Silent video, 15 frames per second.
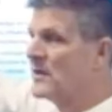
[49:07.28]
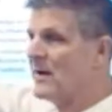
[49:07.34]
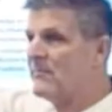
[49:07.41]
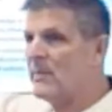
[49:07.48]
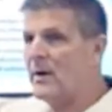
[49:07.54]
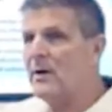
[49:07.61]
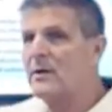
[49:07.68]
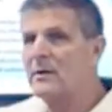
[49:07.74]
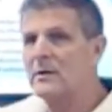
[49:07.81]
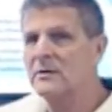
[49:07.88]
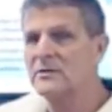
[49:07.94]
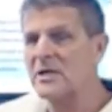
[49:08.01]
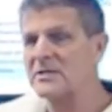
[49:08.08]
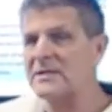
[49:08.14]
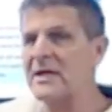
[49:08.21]
number,
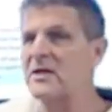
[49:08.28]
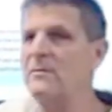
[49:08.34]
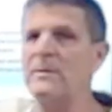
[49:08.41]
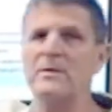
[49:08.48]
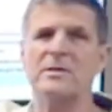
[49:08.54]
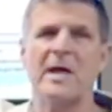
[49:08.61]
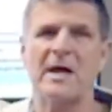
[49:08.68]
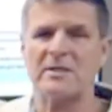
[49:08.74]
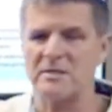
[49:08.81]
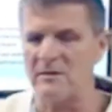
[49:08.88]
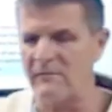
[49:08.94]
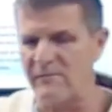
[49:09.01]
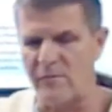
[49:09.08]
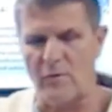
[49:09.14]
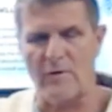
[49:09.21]
just like you've been
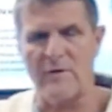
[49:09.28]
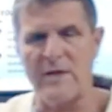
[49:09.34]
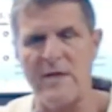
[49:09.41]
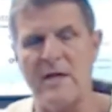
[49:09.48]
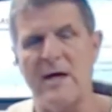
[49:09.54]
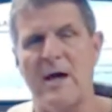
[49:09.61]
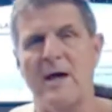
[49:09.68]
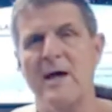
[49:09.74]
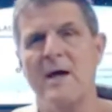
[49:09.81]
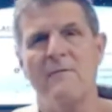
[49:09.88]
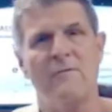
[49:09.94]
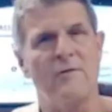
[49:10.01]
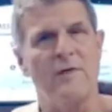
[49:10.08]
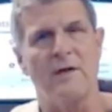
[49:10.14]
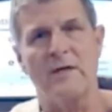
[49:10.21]
texting for
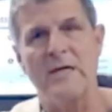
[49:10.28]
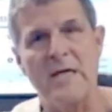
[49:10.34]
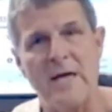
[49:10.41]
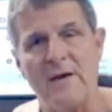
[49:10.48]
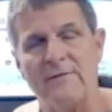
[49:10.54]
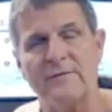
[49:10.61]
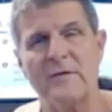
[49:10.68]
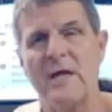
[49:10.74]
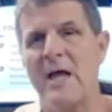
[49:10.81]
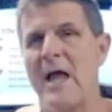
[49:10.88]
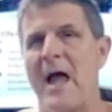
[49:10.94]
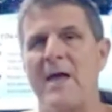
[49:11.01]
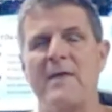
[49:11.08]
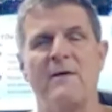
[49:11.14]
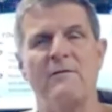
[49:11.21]
the gift
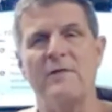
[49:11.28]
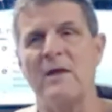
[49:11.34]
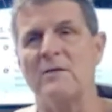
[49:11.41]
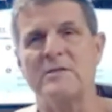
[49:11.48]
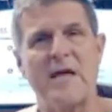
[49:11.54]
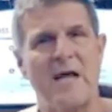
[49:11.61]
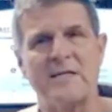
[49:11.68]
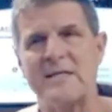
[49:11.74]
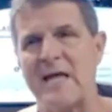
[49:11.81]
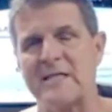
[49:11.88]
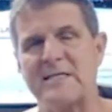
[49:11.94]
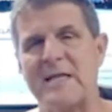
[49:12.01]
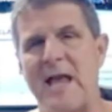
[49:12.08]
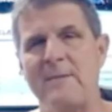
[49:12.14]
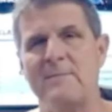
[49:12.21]
and everything. Text that
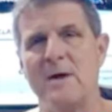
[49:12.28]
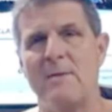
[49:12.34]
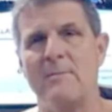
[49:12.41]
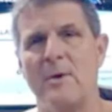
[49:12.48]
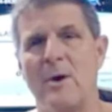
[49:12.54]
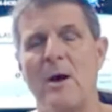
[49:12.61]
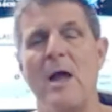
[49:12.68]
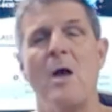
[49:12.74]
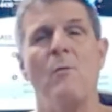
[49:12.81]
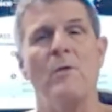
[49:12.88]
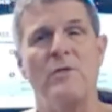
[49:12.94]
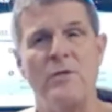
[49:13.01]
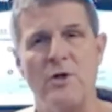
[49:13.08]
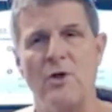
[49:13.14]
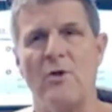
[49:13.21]
same number
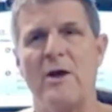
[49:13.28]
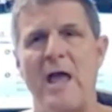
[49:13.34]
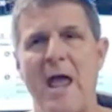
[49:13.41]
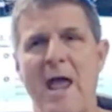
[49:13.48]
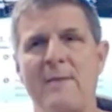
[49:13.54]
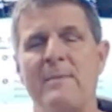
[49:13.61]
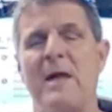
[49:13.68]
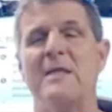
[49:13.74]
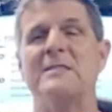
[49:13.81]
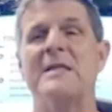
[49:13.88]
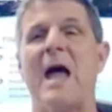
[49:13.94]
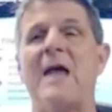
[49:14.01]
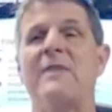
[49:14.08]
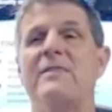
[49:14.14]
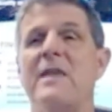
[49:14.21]
with your name and say,
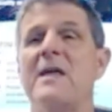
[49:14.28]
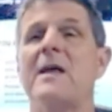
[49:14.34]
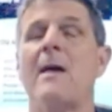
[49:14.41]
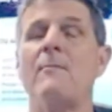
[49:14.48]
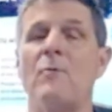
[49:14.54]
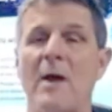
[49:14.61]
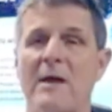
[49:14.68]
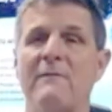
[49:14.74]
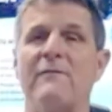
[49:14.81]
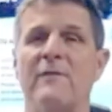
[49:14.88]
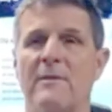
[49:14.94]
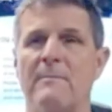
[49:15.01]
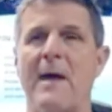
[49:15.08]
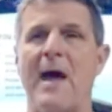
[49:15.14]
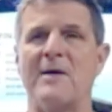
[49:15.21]
I think I'm ready for
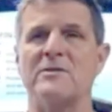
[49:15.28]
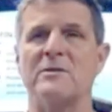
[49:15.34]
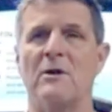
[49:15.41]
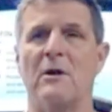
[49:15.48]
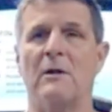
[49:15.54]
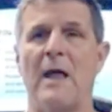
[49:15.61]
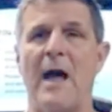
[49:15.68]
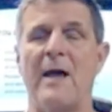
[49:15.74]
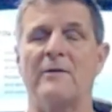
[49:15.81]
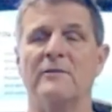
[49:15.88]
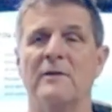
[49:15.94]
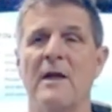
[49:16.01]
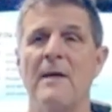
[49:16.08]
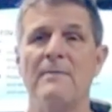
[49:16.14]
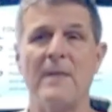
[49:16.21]
the master class.
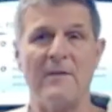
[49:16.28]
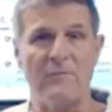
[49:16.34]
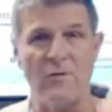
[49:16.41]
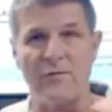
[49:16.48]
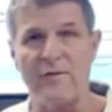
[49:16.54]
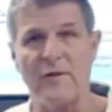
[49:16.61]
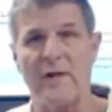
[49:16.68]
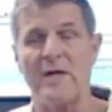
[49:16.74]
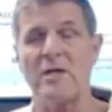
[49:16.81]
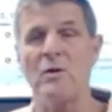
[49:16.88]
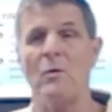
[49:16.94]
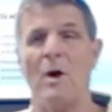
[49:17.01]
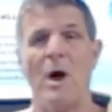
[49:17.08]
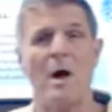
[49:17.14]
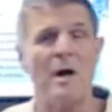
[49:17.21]
And if you feel like
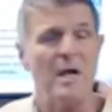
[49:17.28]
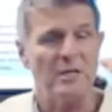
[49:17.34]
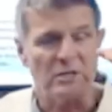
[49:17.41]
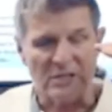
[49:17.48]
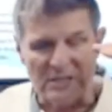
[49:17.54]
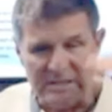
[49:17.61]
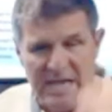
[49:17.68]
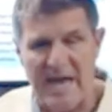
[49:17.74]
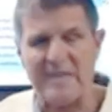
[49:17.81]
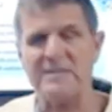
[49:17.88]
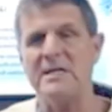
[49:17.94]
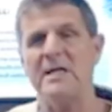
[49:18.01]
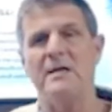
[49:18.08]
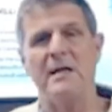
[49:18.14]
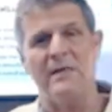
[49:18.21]
you are, just text
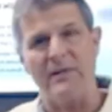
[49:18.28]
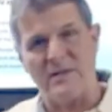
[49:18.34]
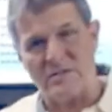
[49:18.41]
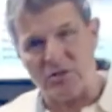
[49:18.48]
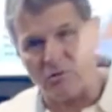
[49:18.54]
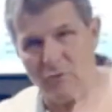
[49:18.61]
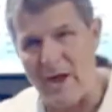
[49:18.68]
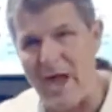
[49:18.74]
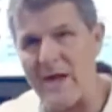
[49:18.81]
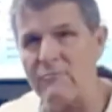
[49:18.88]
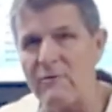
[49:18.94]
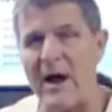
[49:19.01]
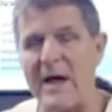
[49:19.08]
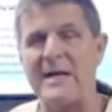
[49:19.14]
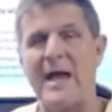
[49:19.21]
it in this thread
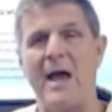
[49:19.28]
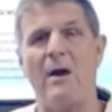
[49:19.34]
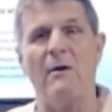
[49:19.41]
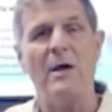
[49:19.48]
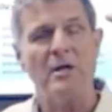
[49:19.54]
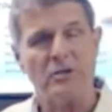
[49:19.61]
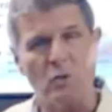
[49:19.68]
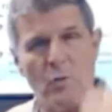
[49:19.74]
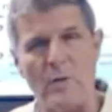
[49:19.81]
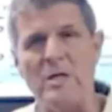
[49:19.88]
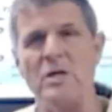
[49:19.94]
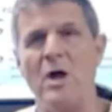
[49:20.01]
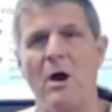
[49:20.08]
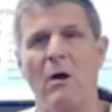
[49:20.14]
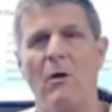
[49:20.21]
right now so we
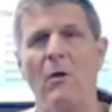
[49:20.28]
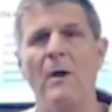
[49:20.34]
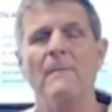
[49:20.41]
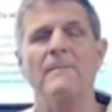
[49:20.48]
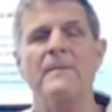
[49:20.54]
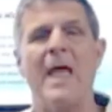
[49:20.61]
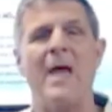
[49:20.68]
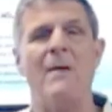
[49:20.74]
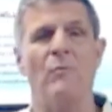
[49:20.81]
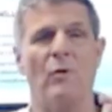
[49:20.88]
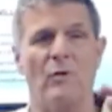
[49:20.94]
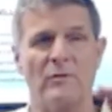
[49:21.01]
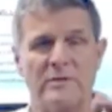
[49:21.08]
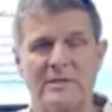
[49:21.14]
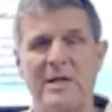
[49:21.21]
know, and
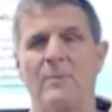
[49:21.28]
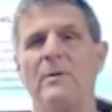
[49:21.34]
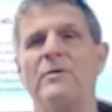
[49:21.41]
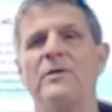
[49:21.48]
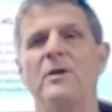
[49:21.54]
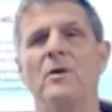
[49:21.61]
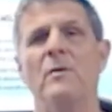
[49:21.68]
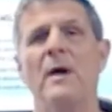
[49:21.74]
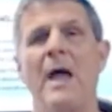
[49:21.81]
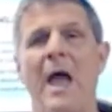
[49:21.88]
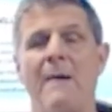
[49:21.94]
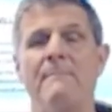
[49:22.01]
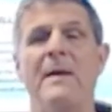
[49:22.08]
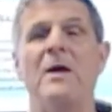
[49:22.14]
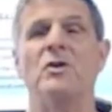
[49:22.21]
we'll sit with you
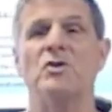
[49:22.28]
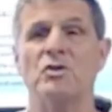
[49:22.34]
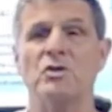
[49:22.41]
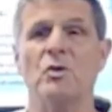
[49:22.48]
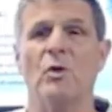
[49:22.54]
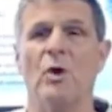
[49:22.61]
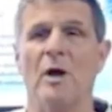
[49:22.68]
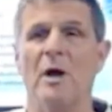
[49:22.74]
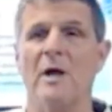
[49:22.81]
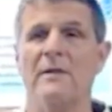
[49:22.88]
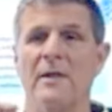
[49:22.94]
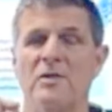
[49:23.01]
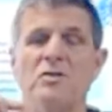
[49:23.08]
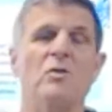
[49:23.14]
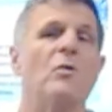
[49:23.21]
and make sure
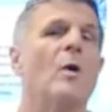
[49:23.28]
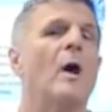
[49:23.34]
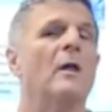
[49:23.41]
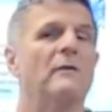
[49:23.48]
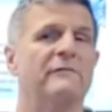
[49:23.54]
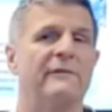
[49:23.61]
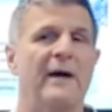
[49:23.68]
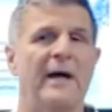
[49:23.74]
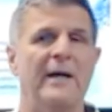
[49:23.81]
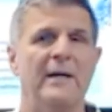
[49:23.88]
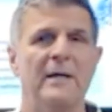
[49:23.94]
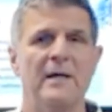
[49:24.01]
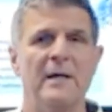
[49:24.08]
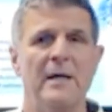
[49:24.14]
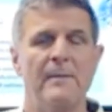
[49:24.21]
that you qualify.
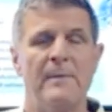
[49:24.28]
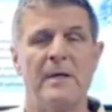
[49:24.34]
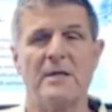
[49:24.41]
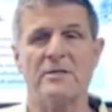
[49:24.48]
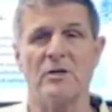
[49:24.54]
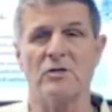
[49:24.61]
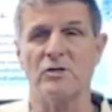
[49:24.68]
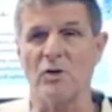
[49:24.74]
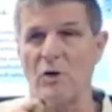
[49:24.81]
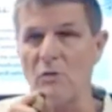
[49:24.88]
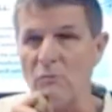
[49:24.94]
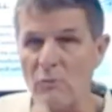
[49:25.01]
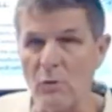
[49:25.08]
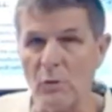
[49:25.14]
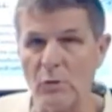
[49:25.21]
because there's
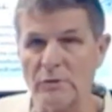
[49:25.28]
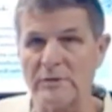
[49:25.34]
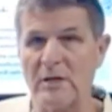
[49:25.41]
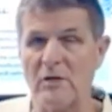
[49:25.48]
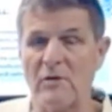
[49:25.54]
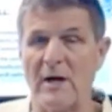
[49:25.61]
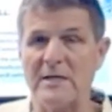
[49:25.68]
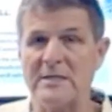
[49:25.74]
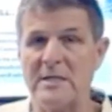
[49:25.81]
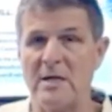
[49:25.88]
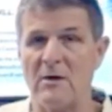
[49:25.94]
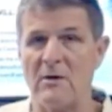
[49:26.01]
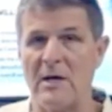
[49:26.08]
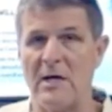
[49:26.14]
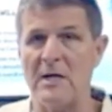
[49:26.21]
certain rules and
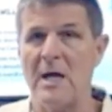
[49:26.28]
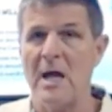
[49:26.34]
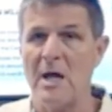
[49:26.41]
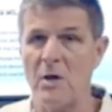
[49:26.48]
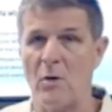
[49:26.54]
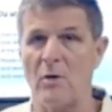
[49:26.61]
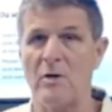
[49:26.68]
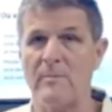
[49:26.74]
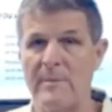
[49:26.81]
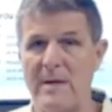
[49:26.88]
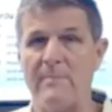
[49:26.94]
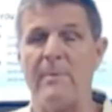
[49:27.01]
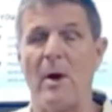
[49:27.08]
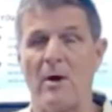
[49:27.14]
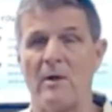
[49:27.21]
criterion in order to be
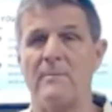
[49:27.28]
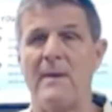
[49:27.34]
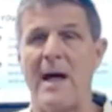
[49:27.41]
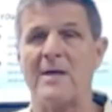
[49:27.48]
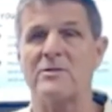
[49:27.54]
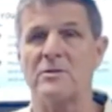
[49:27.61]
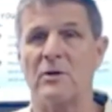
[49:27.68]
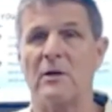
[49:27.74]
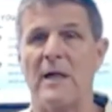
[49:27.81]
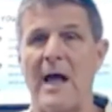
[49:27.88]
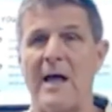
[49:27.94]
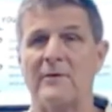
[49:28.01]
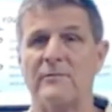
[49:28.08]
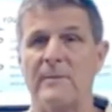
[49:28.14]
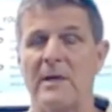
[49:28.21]
part of the master
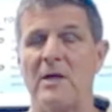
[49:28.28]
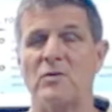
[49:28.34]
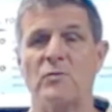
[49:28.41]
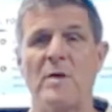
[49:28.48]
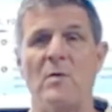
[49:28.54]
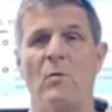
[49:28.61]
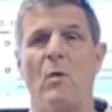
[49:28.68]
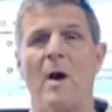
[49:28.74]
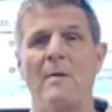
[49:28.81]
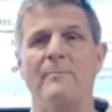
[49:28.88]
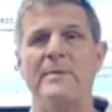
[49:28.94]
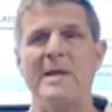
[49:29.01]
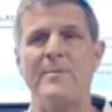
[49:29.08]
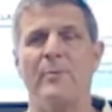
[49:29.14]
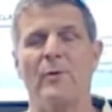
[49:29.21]
class, because we want
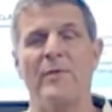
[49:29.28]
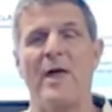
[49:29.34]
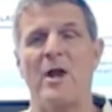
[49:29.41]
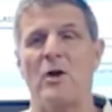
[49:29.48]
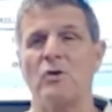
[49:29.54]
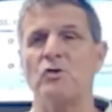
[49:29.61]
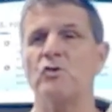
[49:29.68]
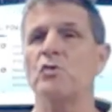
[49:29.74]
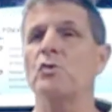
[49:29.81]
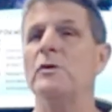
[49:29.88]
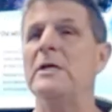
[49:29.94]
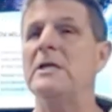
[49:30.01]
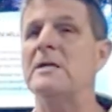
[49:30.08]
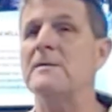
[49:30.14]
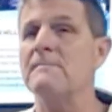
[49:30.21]
people that are
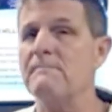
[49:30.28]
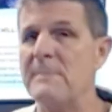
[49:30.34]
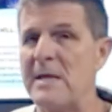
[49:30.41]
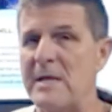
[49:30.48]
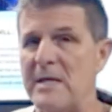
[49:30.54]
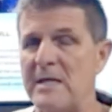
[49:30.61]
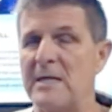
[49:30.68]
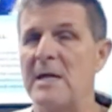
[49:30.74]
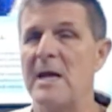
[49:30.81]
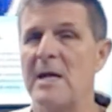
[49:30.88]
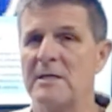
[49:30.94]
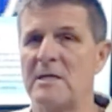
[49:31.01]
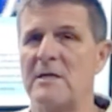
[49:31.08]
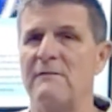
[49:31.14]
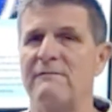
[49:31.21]
truly committed
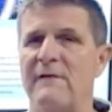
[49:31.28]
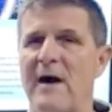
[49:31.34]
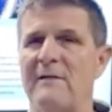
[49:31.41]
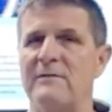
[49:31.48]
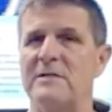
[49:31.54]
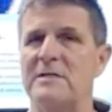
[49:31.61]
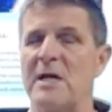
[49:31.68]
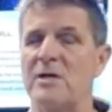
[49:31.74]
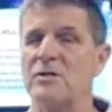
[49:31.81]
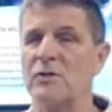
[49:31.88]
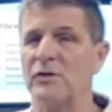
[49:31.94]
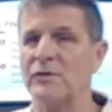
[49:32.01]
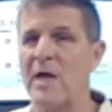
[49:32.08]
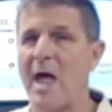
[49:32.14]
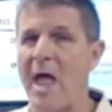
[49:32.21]
to the 5
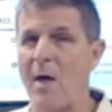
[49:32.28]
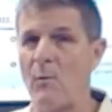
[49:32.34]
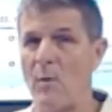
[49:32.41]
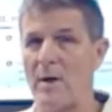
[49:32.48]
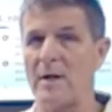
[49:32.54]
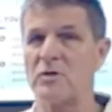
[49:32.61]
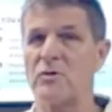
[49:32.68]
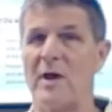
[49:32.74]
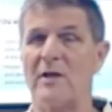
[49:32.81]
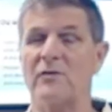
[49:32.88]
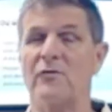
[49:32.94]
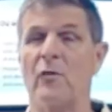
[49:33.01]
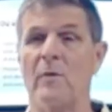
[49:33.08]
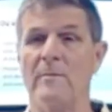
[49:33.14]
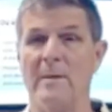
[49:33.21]
essentials and want to
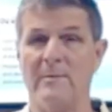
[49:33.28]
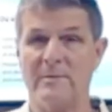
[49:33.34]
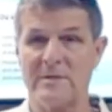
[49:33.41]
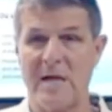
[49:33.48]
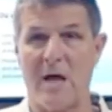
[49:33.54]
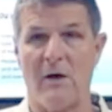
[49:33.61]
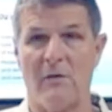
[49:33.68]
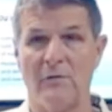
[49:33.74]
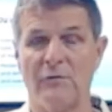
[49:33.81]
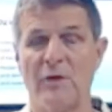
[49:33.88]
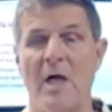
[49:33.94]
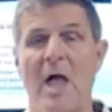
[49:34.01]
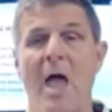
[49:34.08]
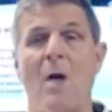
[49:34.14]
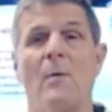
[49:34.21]
transform themselves
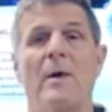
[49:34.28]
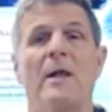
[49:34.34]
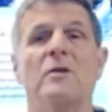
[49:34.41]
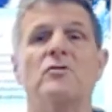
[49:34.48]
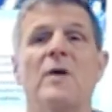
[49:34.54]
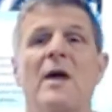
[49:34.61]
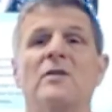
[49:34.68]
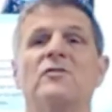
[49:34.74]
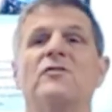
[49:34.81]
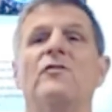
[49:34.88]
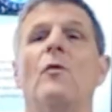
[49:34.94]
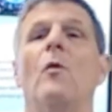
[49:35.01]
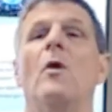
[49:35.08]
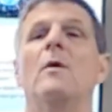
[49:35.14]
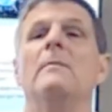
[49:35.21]
and want to
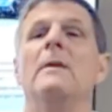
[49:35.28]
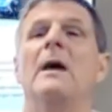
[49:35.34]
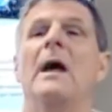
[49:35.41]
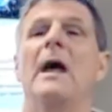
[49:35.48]
transform